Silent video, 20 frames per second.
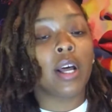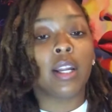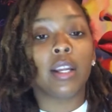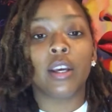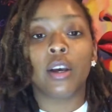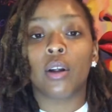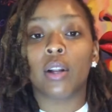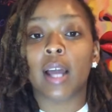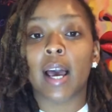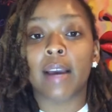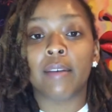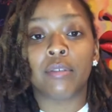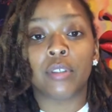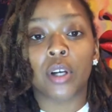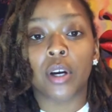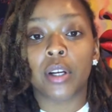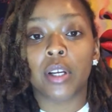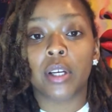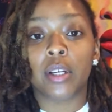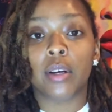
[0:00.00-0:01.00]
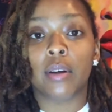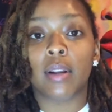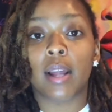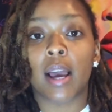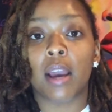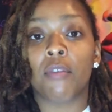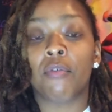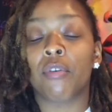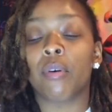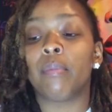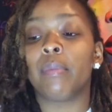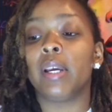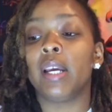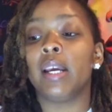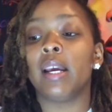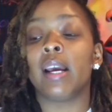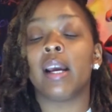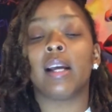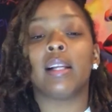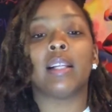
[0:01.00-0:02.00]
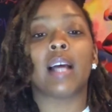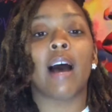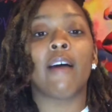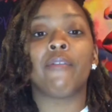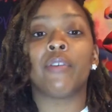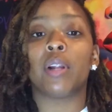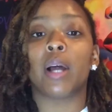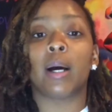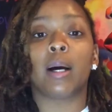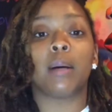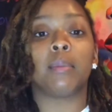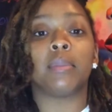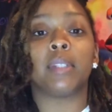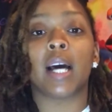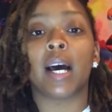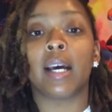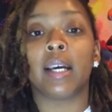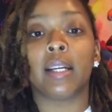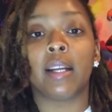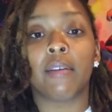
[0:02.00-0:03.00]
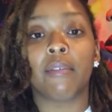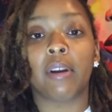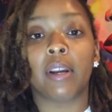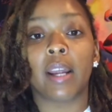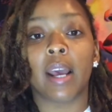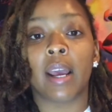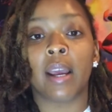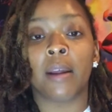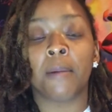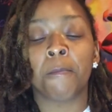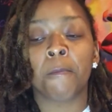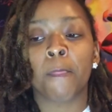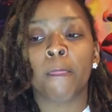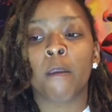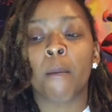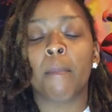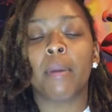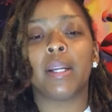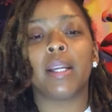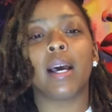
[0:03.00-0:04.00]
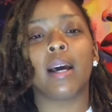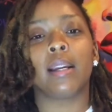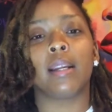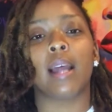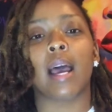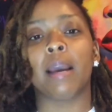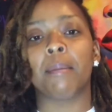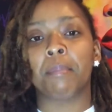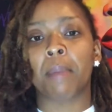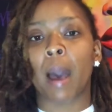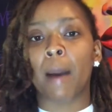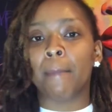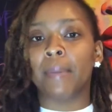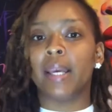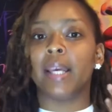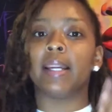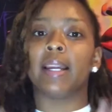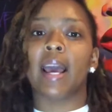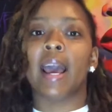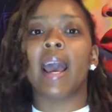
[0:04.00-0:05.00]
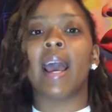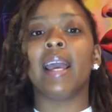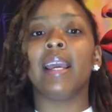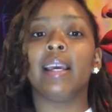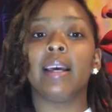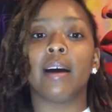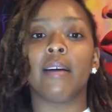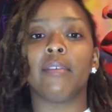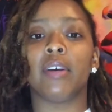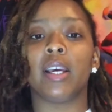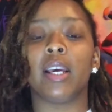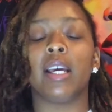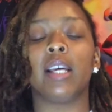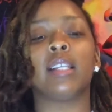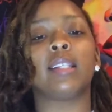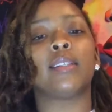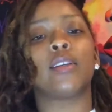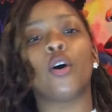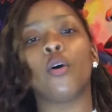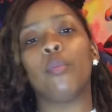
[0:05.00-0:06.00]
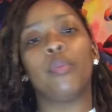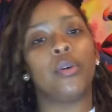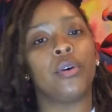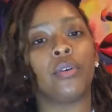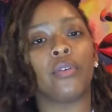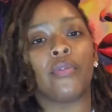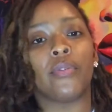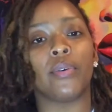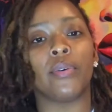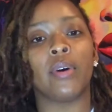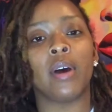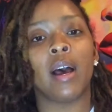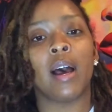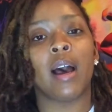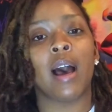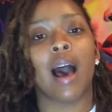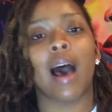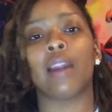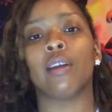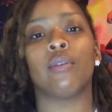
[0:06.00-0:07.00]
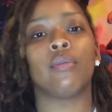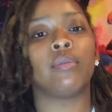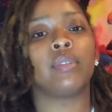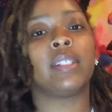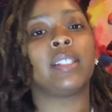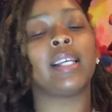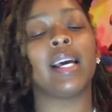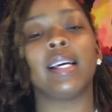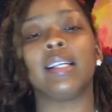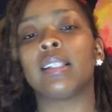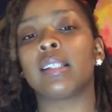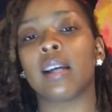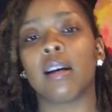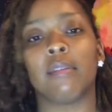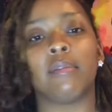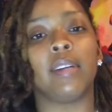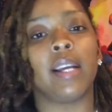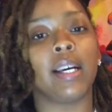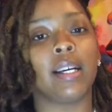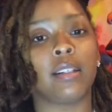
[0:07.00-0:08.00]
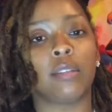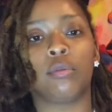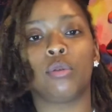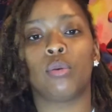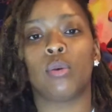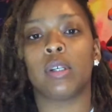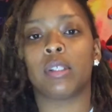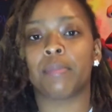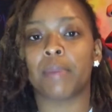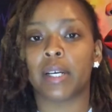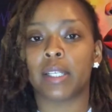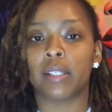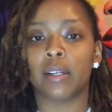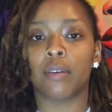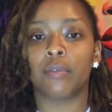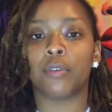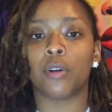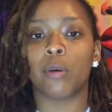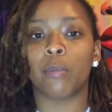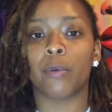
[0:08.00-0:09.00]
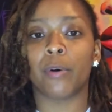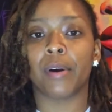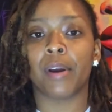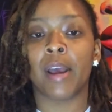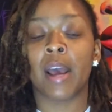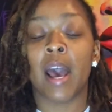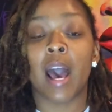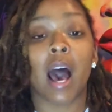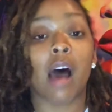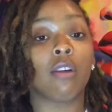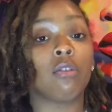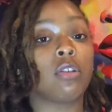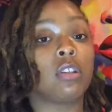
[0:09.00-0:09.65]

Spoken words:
of your life, journey of your life. For me, I feel like I'm dying every day. But now that I'm getting the hang of it, it's so beautiful. I don't say stuff negative towards myself no more. I don't